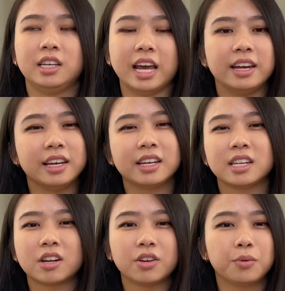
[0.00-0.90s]

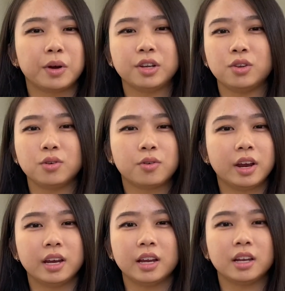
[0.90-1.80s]
dentists are the ones who
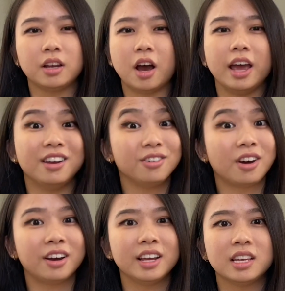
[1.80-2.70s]
grade it, not
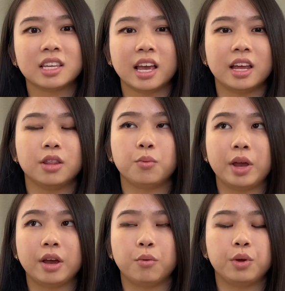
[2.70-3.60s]
endodontists, and the
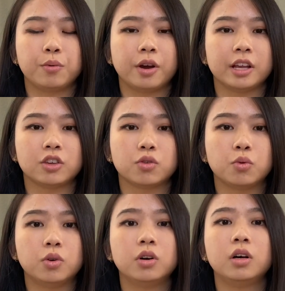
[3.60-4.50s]
way we were at
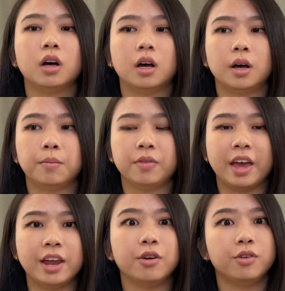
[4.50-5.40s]
school, the
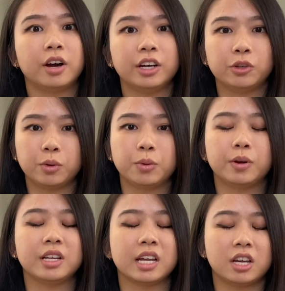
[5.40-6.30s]
endodontists were the
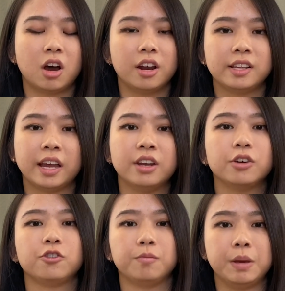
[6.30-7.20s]
ones that taught us endo,
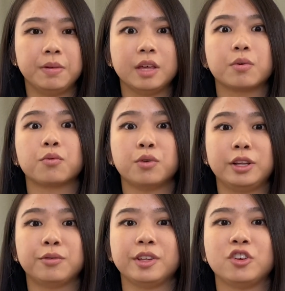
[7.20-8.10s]
so maybe they were
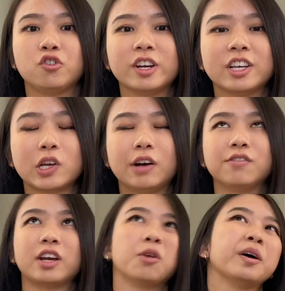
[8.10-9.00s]
really, really strict. So I was
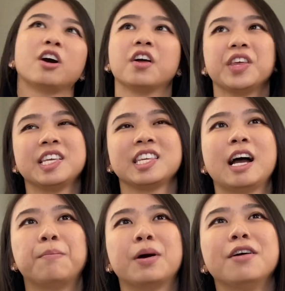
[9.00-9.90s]
like, oh my god, this is
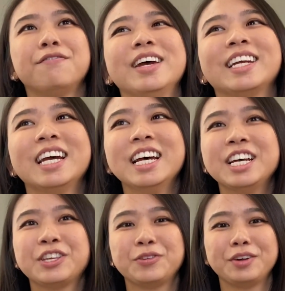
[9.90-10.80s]
not perfect,
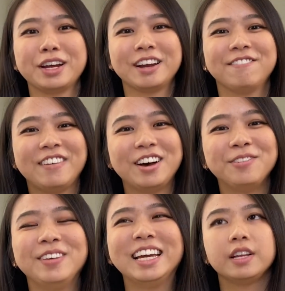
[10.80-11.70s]
so they're gonna fail
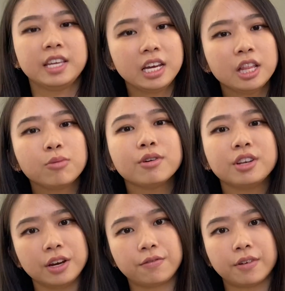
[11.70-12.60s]
me. The teeth were
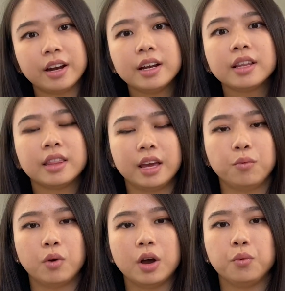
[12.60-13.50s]
different
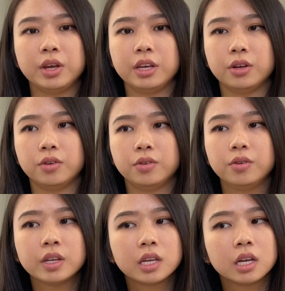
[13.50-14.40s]
than what we
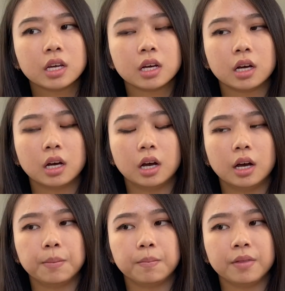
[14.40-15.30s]
used.
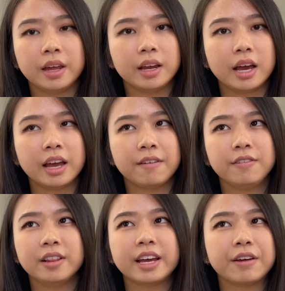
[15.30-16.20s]
Then I
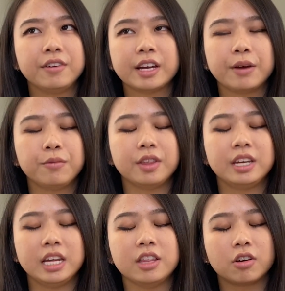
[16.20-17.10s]
feel like every time when the
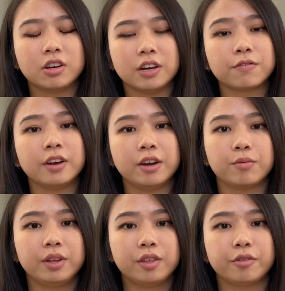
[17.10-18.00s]
teeth are different, it
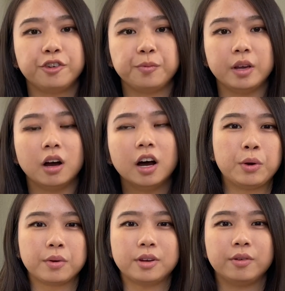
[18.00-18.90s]
really throws me off.
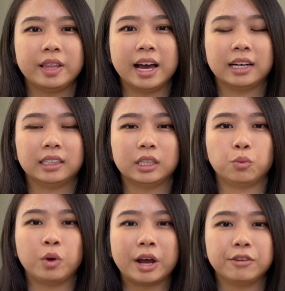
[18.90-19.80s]
We were doing the access
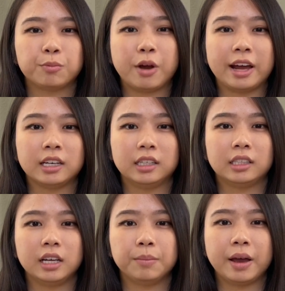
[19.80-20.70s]
when I was
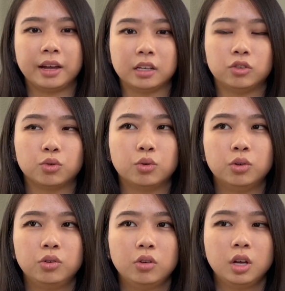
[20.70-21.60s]
practicing back at
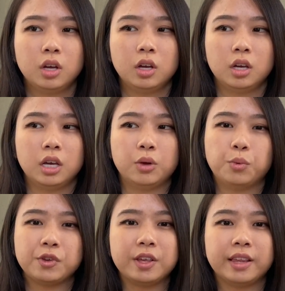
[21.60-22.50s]
school. it
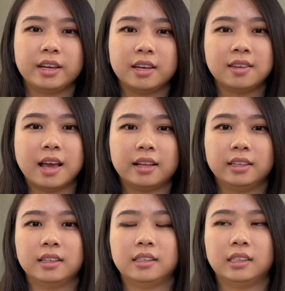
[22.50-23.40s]
wasn't like exactly
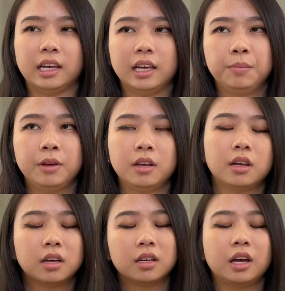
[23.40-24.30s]
the same. And
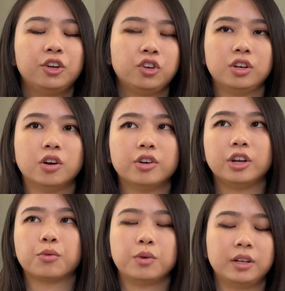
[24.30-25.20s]
I should know, you
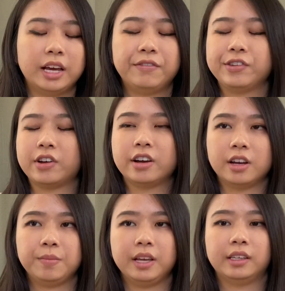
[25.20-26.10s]
know, real life is not
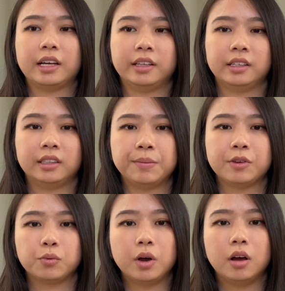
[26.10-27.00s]
going to be exactly the same
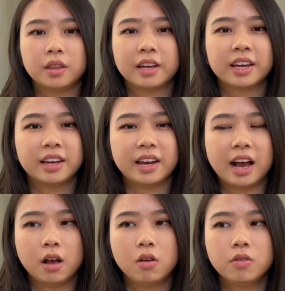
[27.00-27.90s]
as well. The
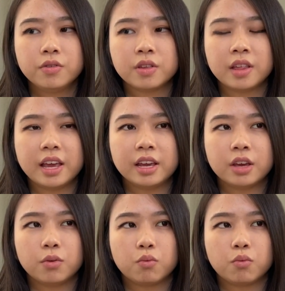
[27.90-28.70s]
canals, they can